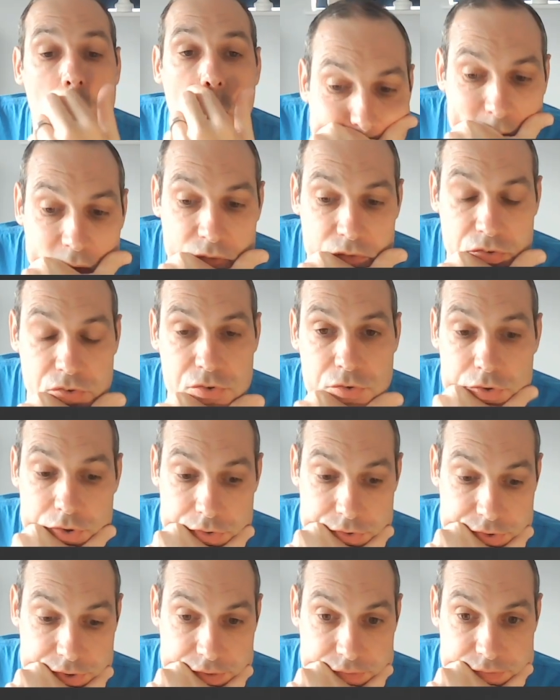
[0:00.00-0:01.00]
Just trying to
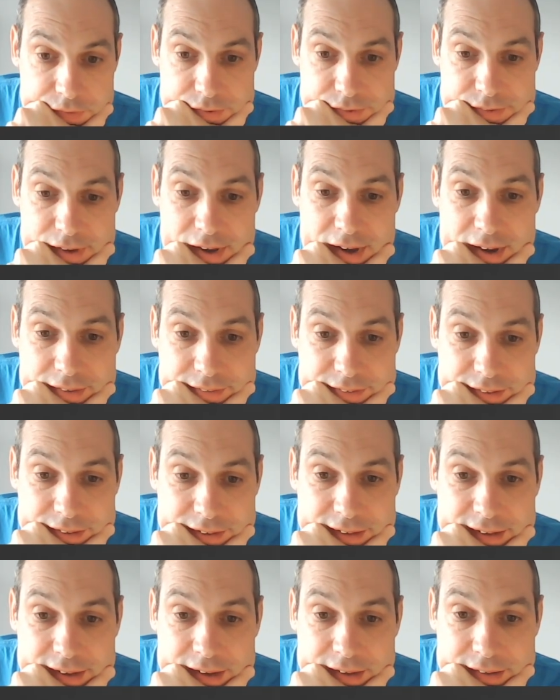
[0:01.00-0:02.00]
see if there's
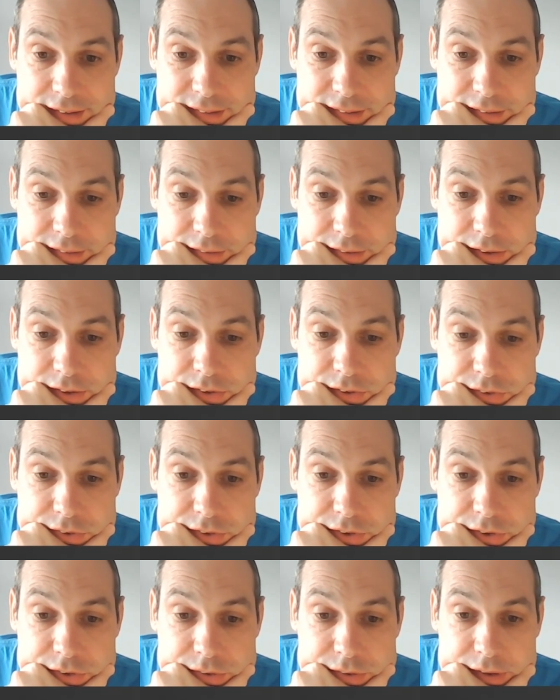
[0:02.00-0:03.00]
tactically anything I can
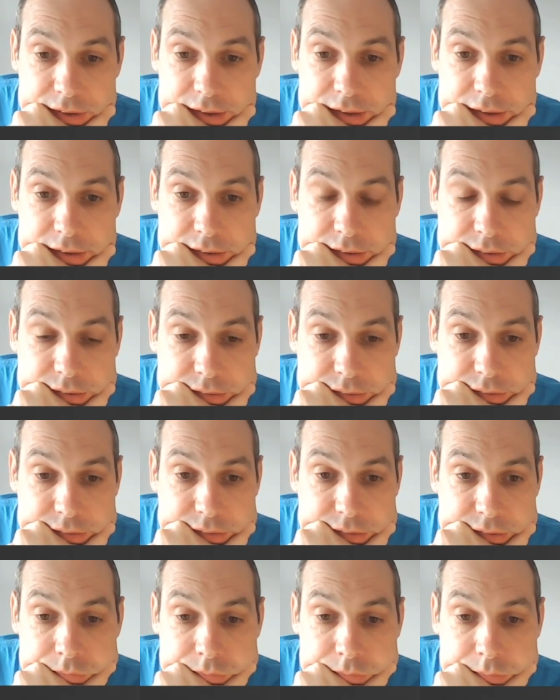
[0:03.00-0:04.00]
do here.
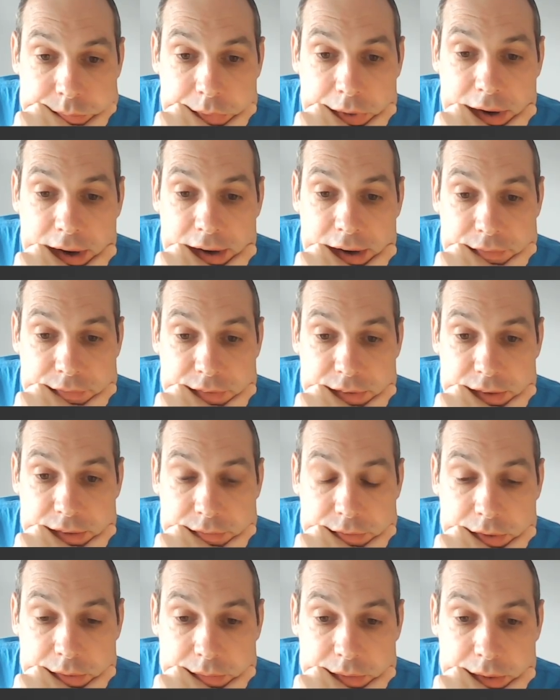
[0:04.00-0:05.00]
Might have to give
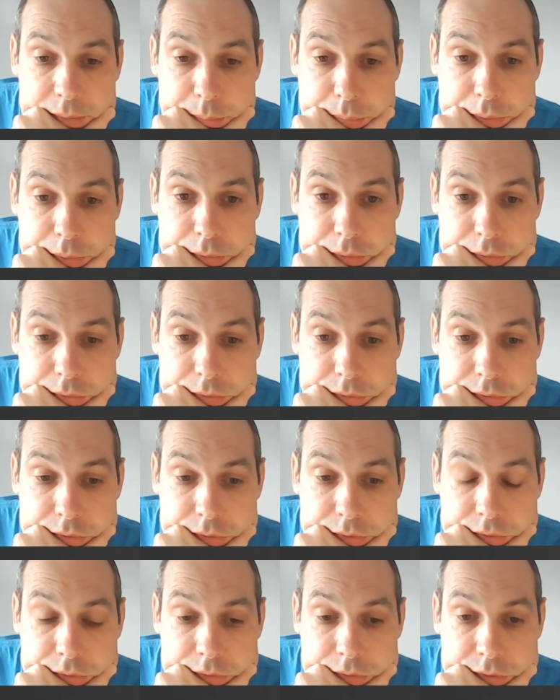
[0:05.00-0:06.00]
up that pawn.
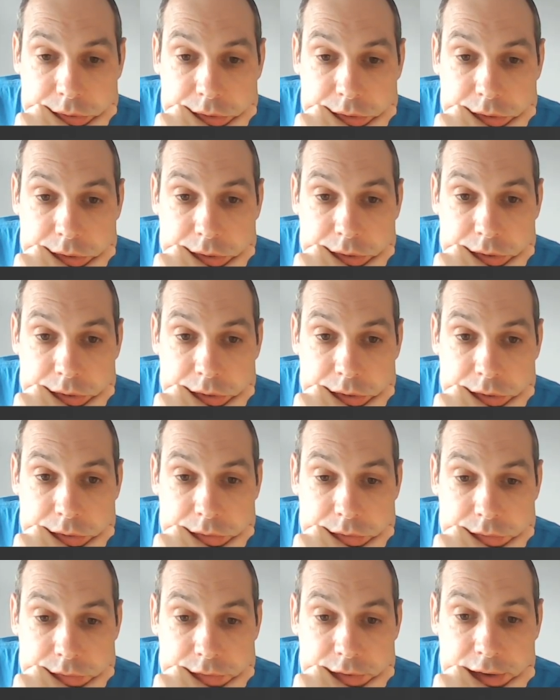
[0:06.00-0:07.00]

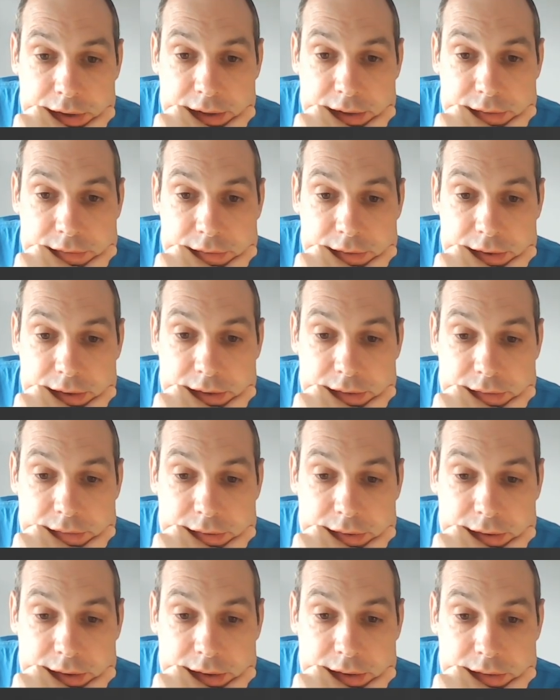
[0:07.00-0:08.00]
Take,
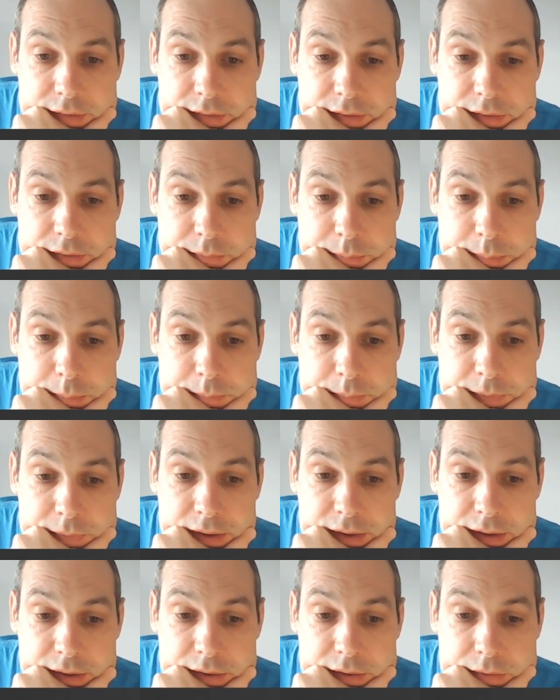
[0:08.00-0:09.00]
and then
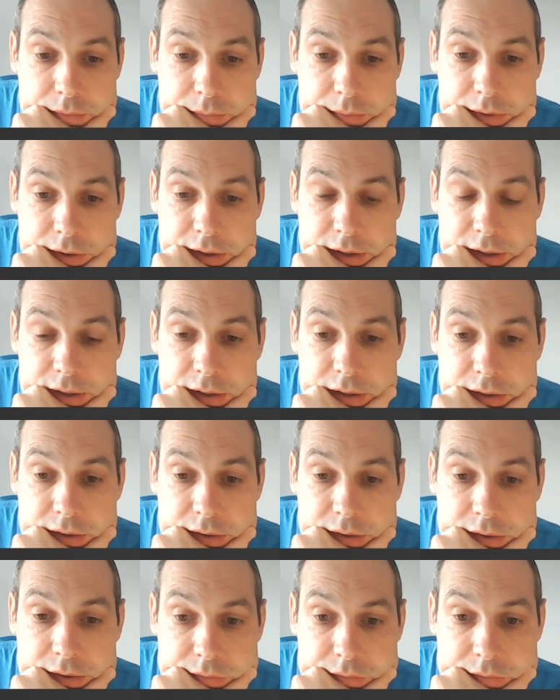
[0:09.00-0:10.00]
kick it away.
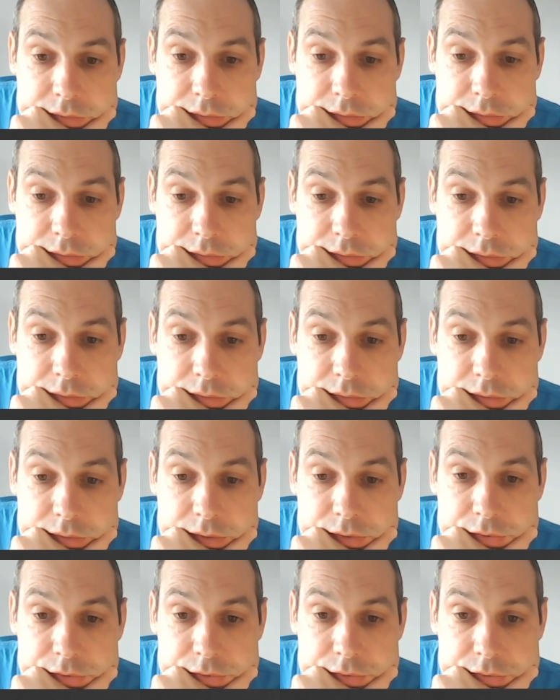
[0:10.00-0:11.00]

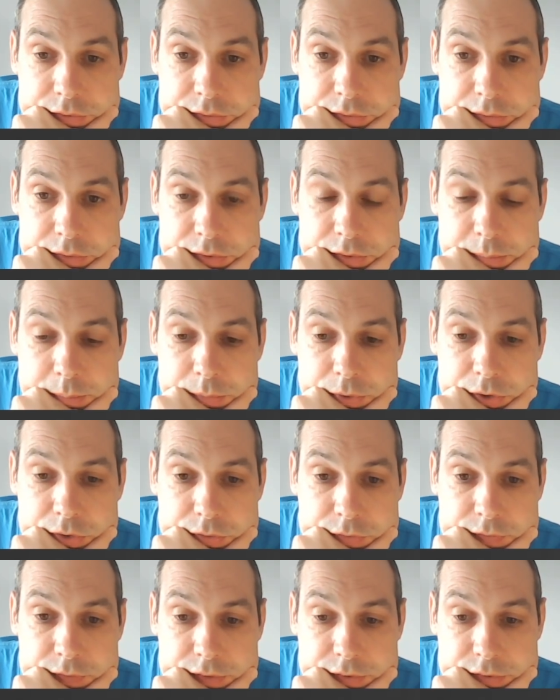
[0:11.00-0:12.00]
Let's
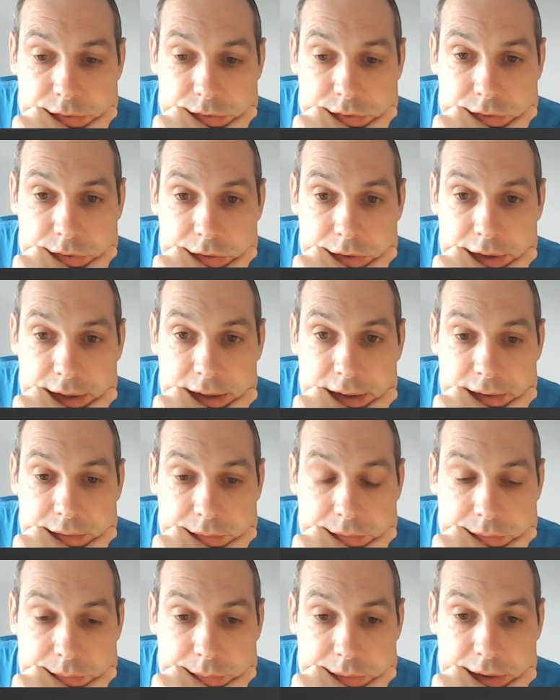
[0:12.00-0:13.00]
move this knight out
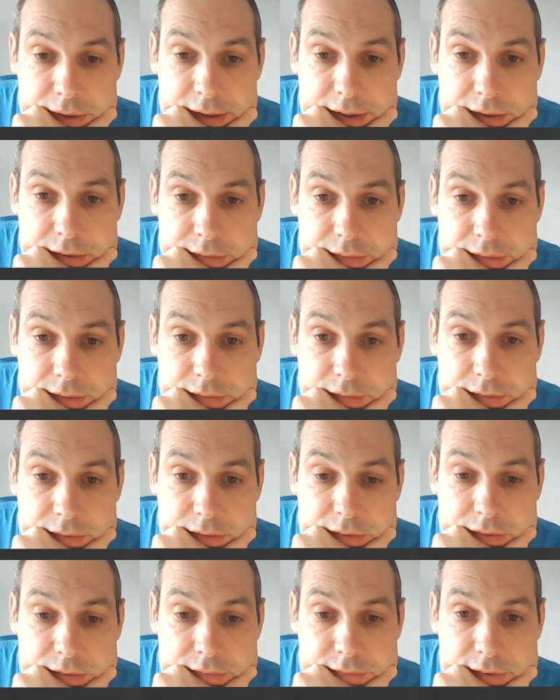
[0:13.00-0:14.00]
of the way. I think they're
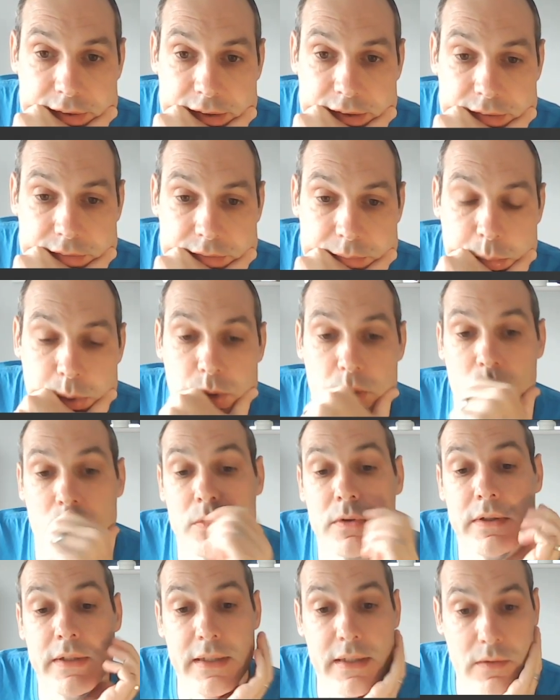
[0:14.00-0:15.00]
going to take the
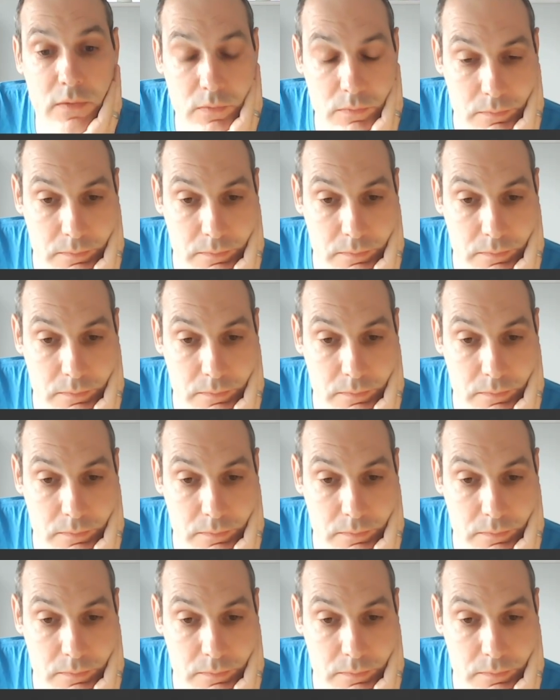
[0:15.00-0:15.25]
pawn now.